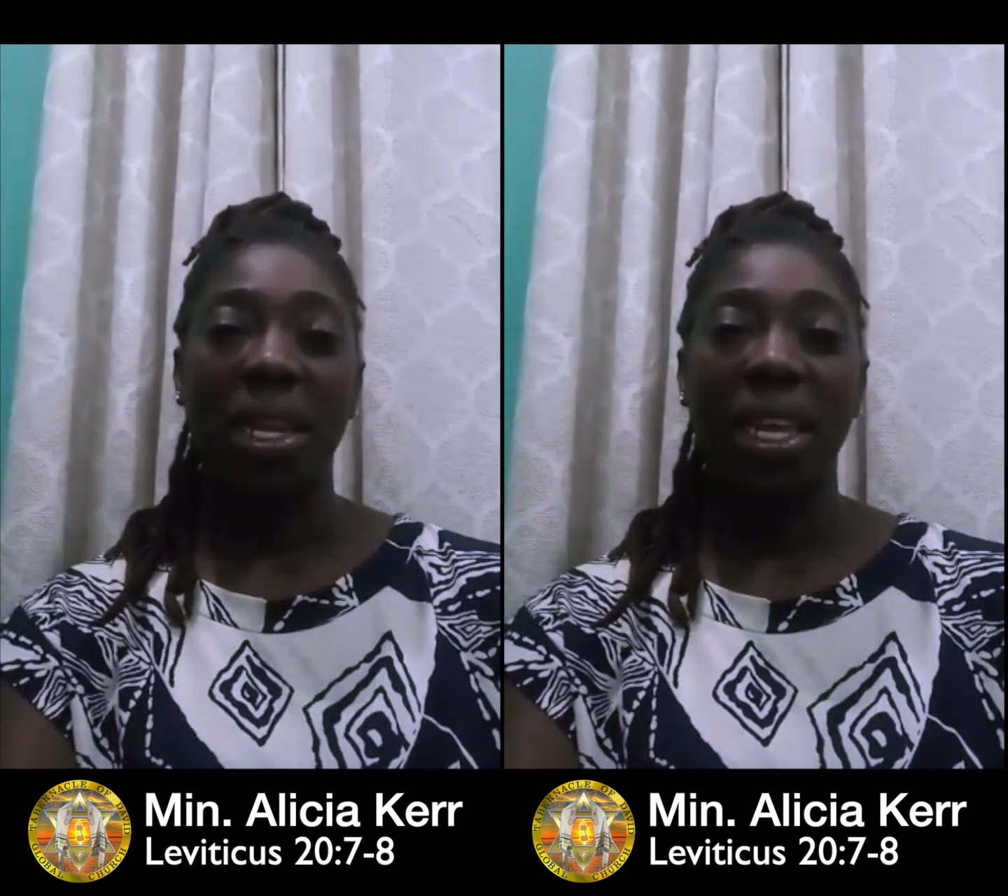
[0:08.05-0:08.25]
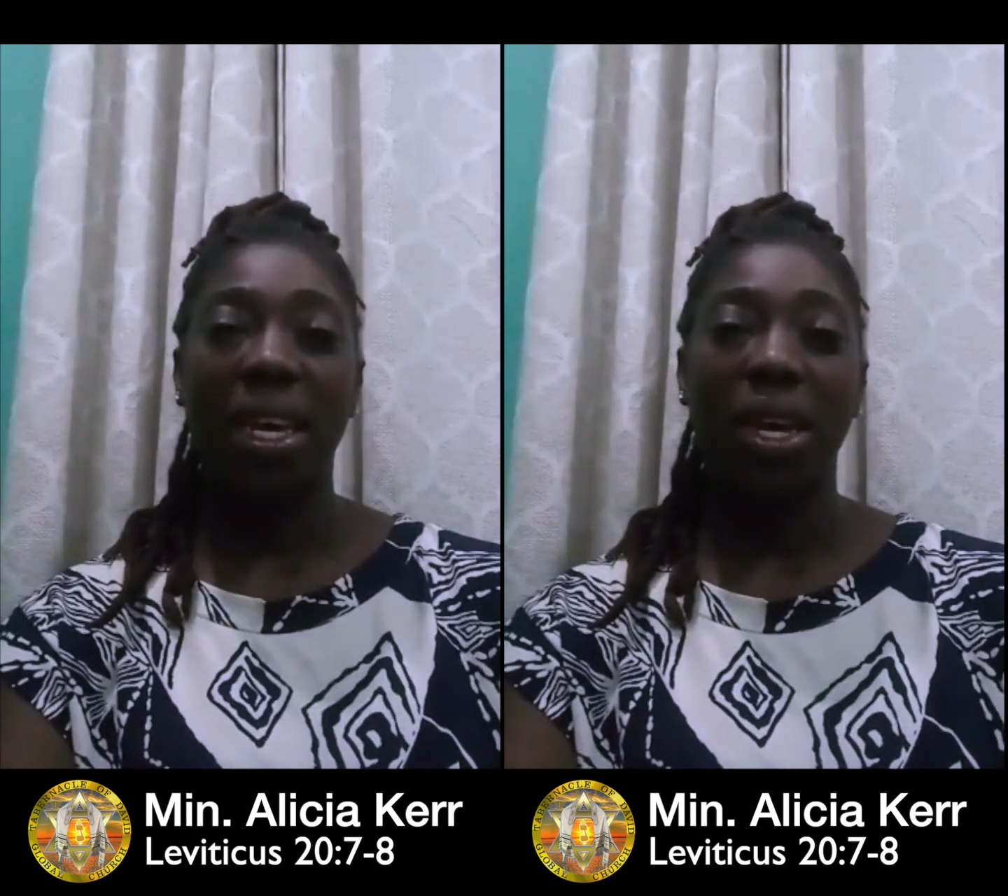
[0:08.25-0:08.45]

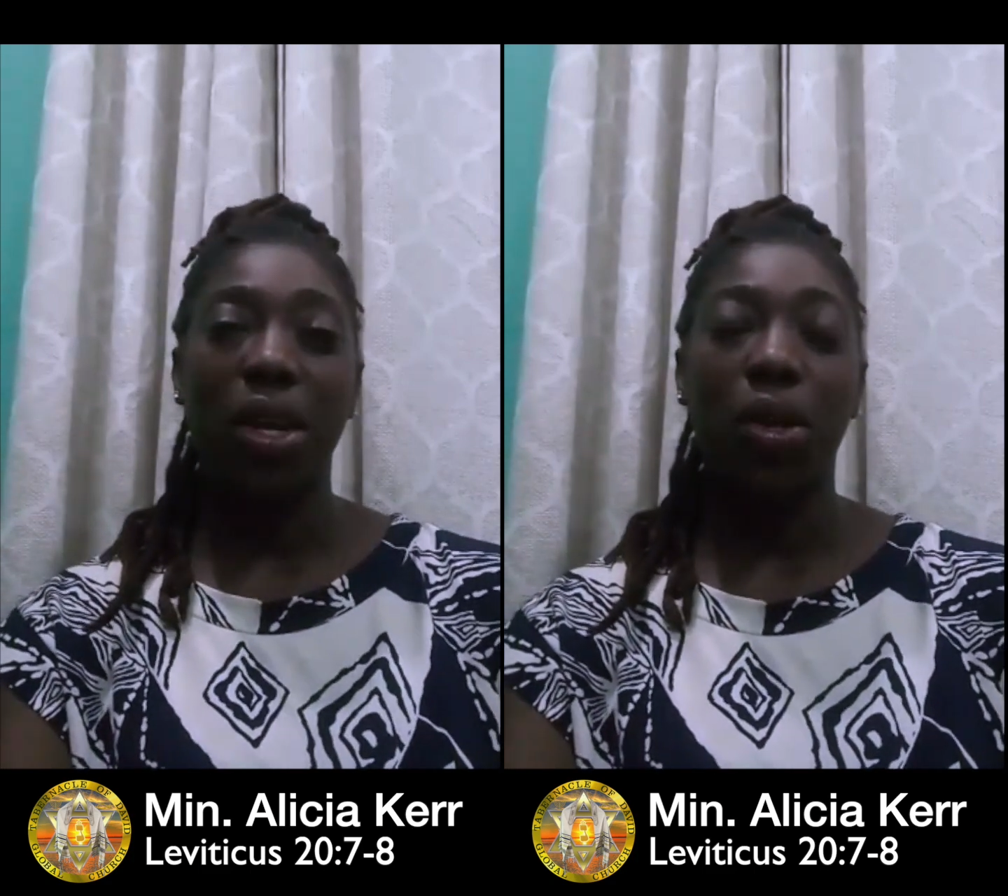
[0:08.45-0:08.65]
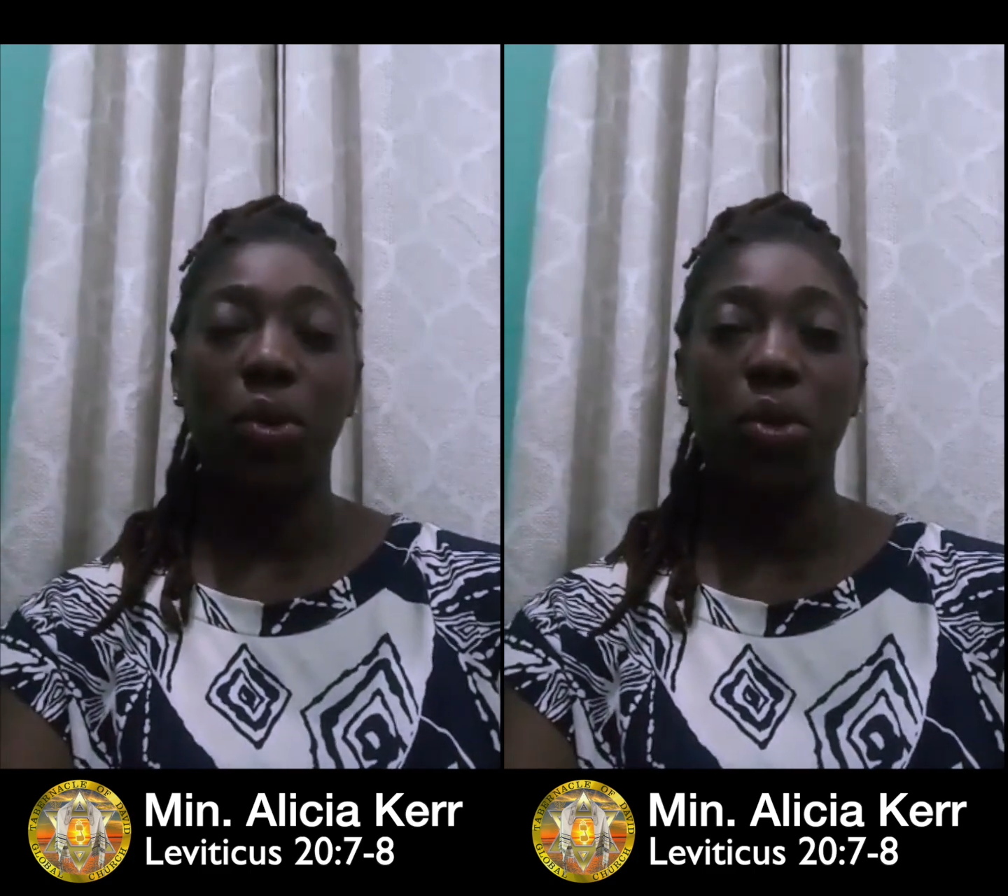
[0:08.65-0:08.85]
the
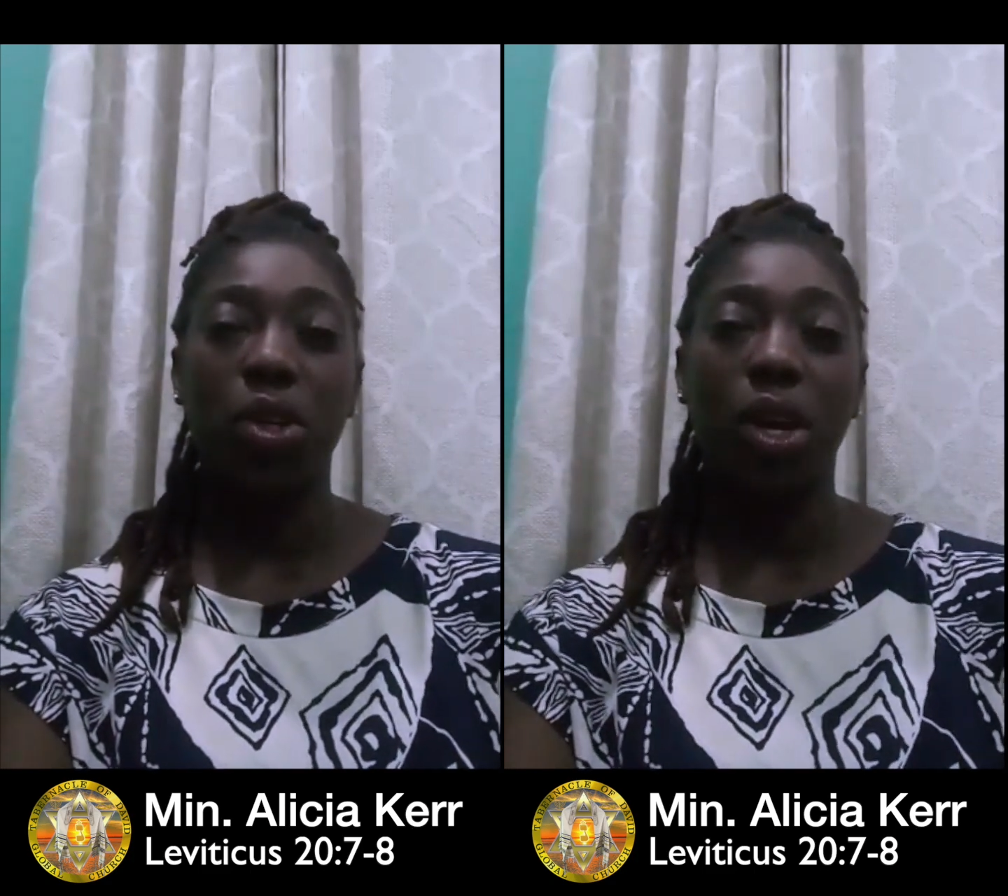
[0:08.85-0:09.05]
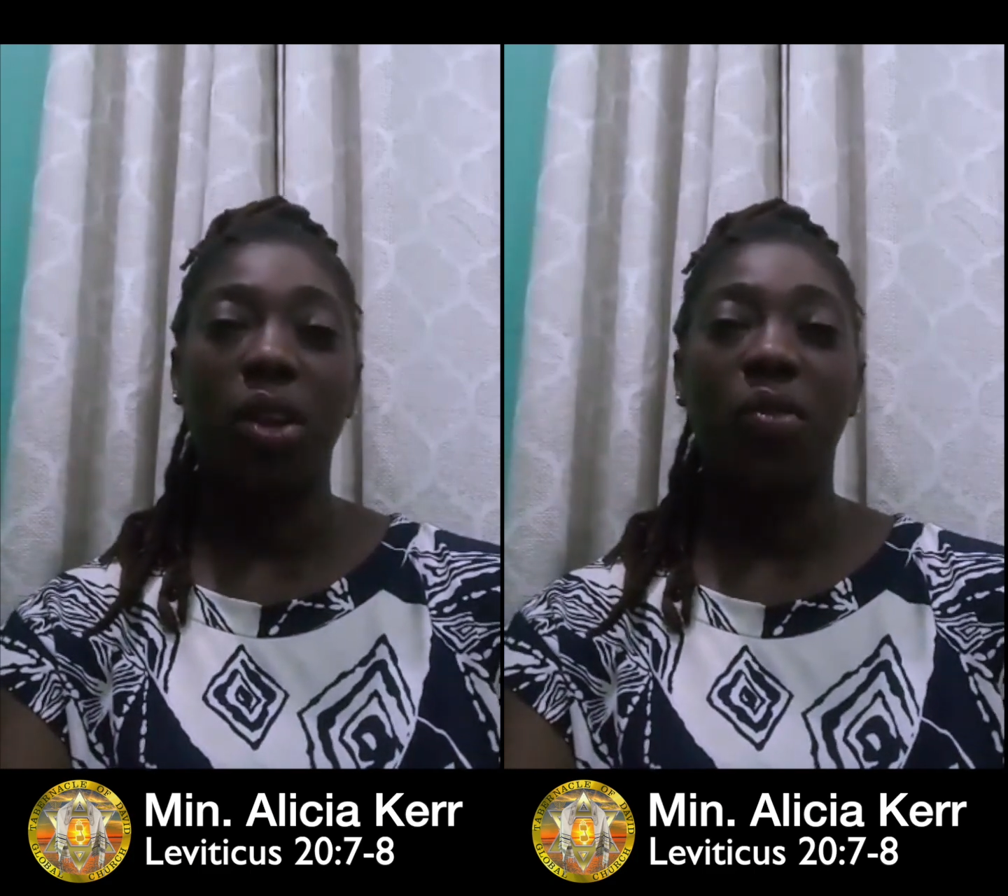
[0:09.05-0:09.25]

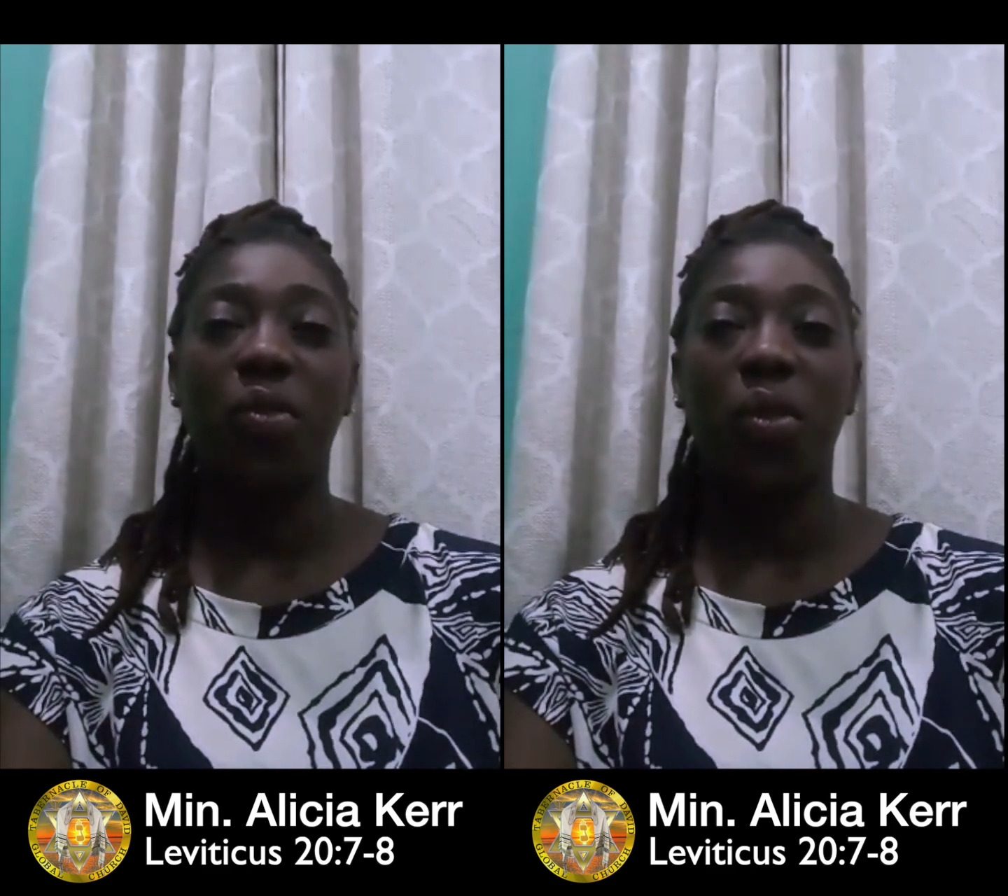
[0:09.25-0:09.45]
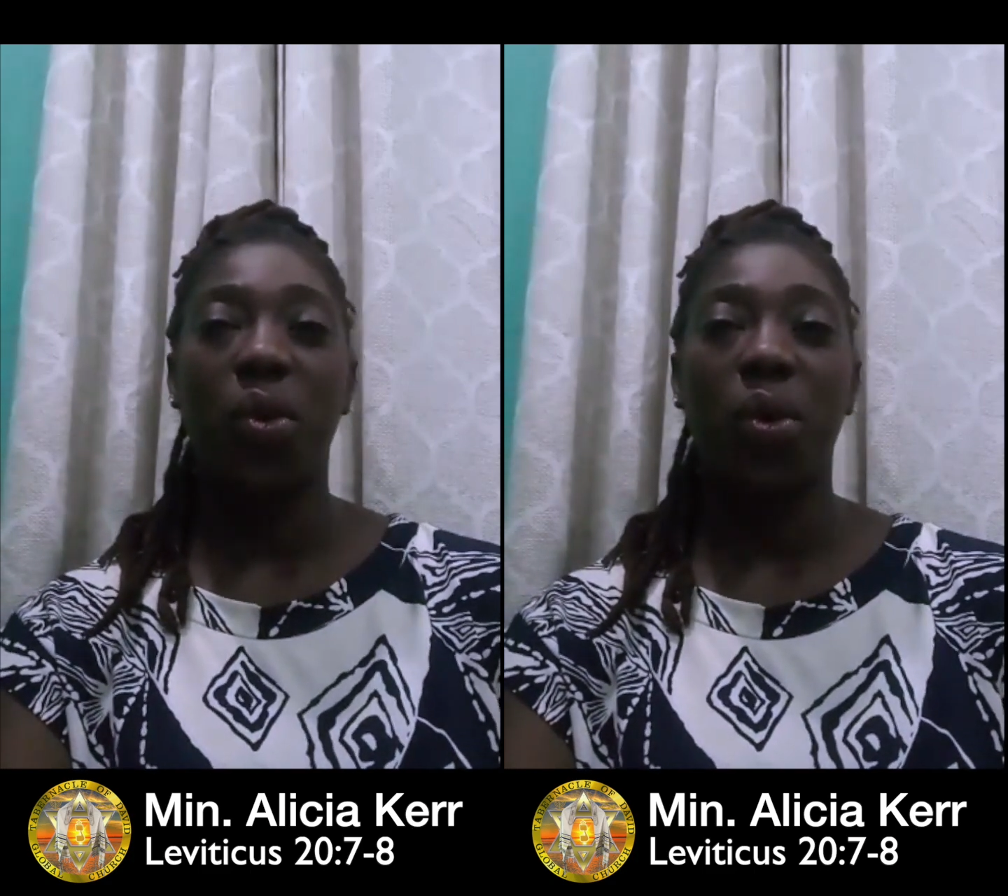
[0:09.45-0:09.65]
conclusion
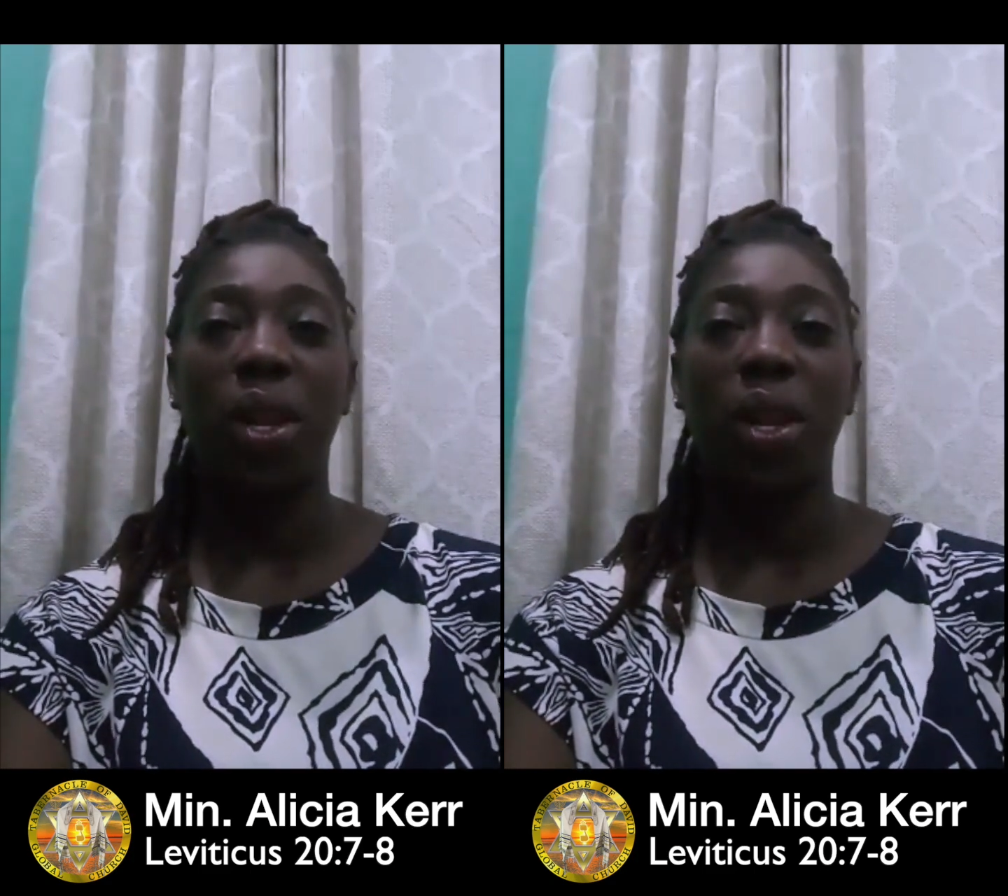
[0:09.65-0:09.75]
for